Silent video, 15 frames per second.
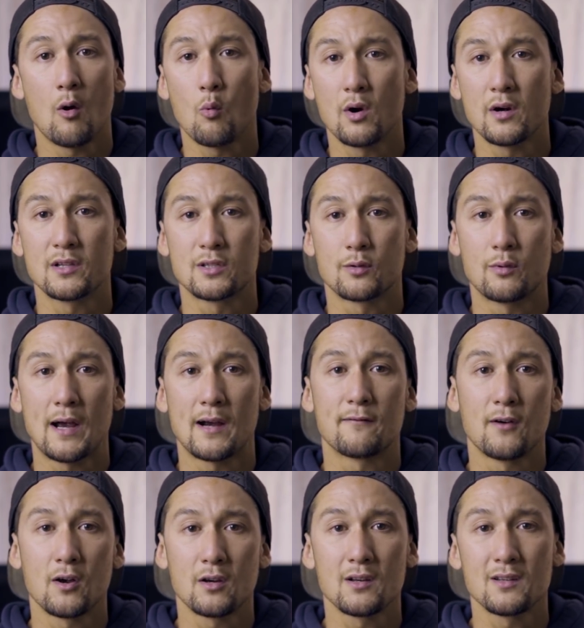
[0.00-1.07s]
I wanted to rack
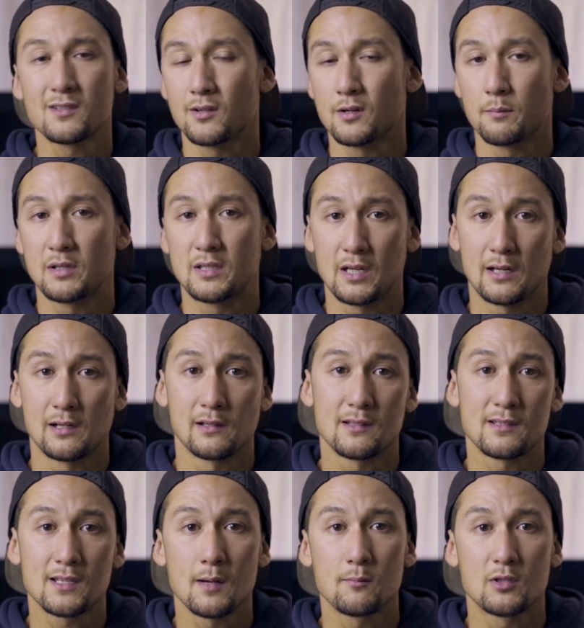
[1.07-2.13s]
focus on a particular
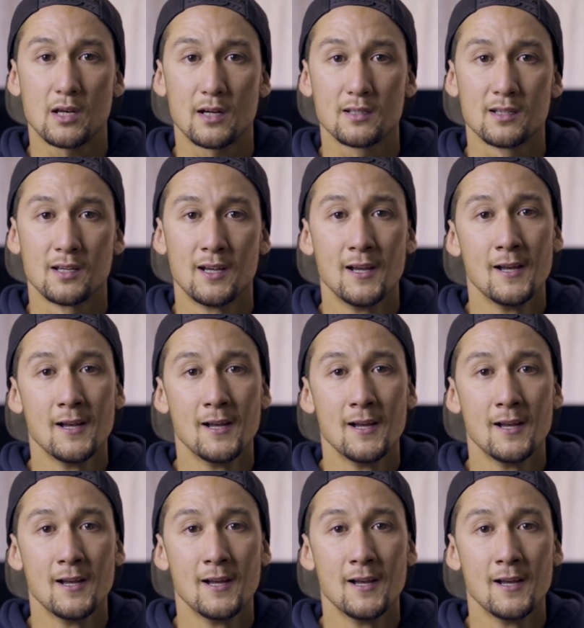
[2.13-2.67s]
subject.